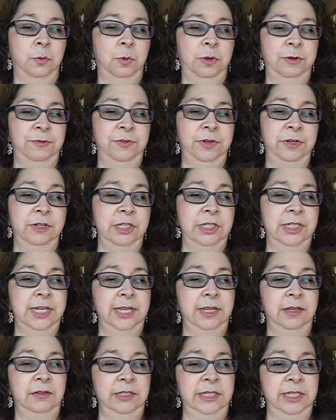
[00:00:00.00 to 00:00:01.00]
what fairy
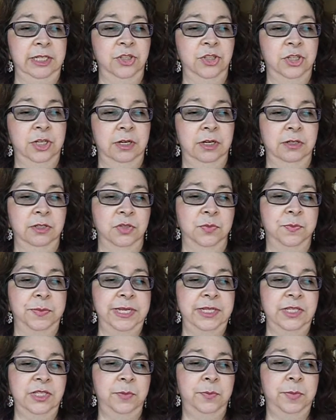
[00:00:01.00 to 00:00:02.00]
tale each card is
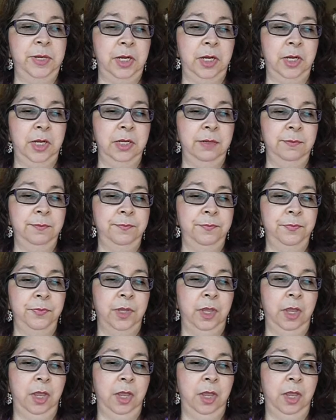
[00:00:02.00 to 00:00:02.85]
based upon.